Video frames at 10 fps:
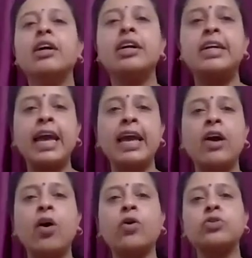day
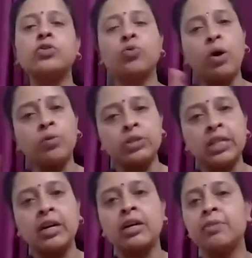or throughout
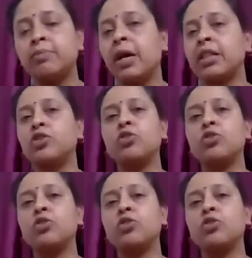the month,